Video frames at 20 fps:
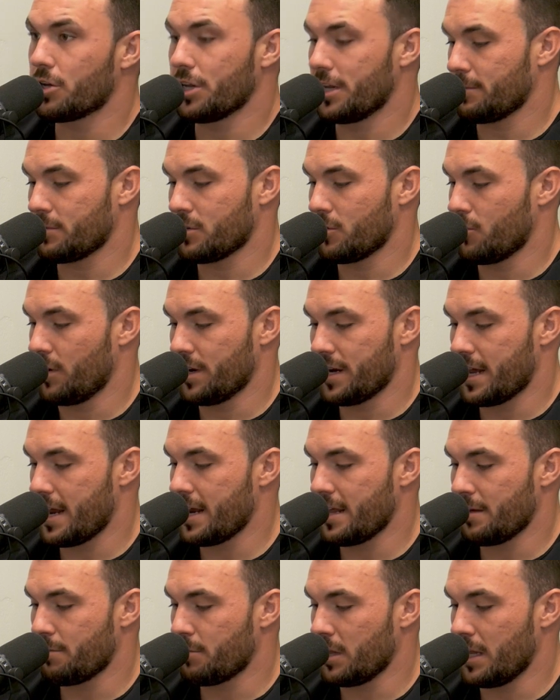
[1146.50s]
It'd get up to
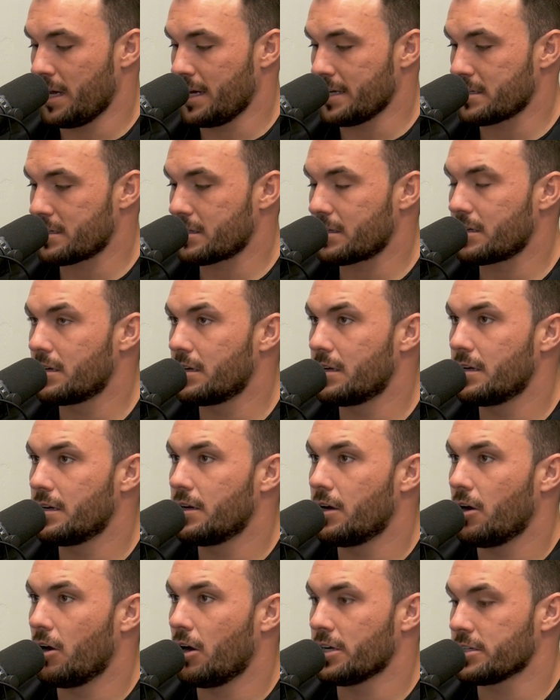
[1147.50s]
180 plus
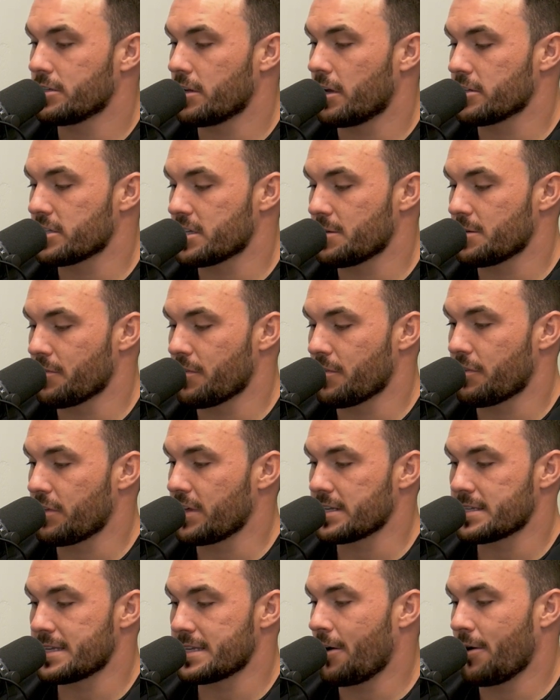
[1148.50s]
on some of the
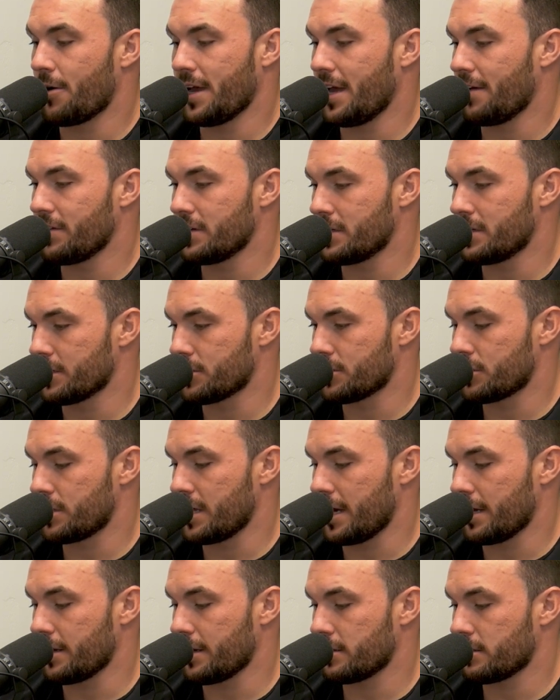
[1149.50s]
things. Now I haven't touched
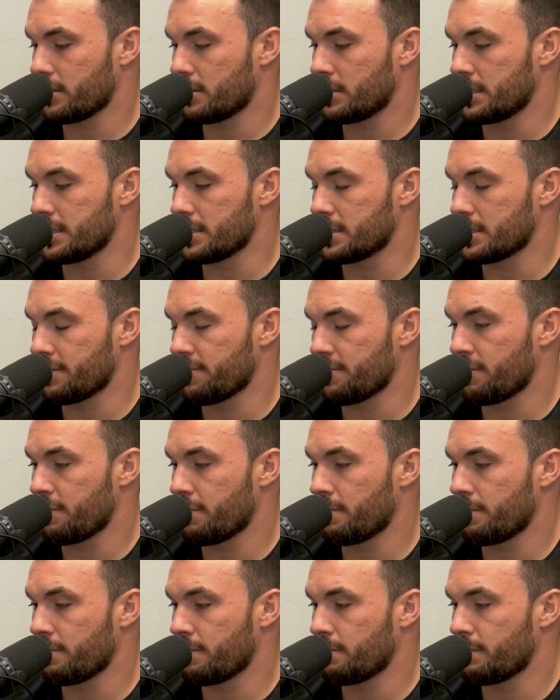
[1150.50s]
that since
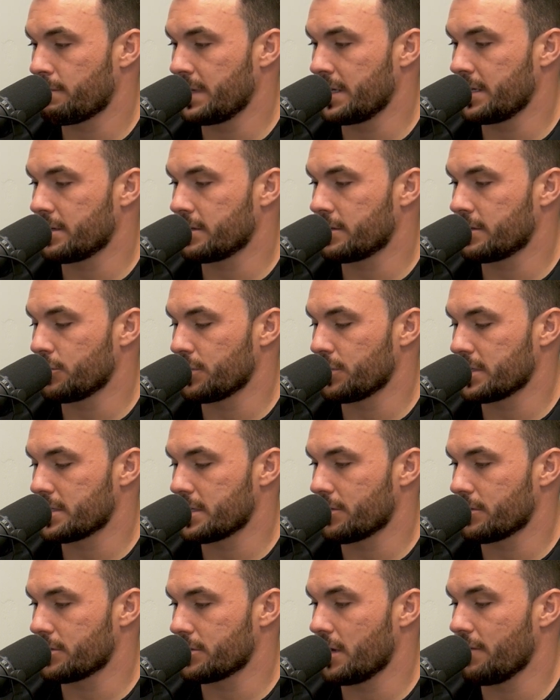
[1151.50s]
I've been doing
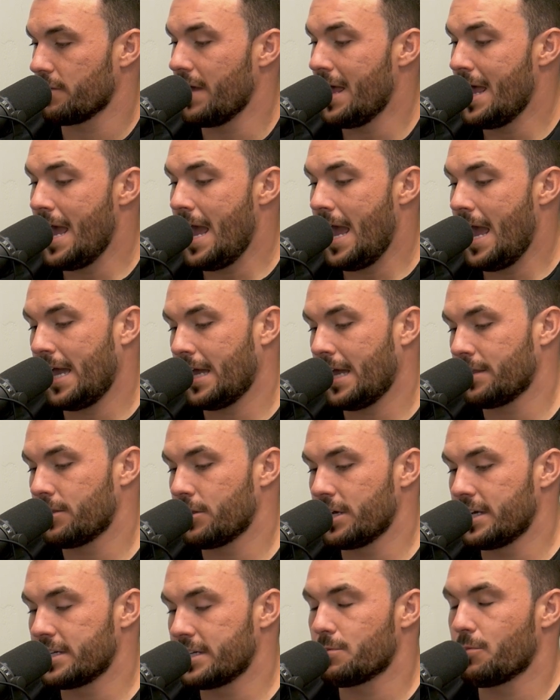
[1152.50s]
this other stuff.
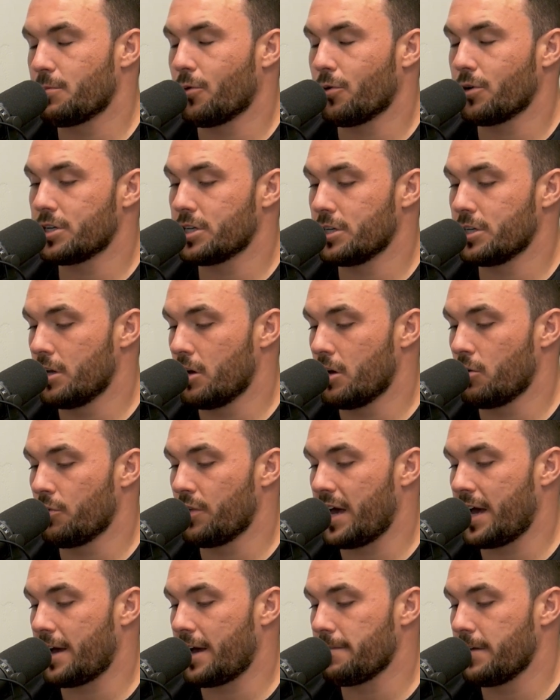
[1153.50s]
And it's important to know
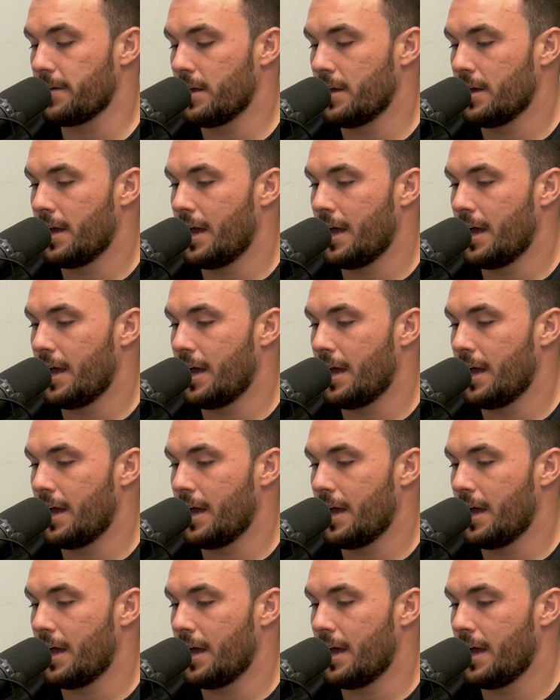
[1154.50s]
that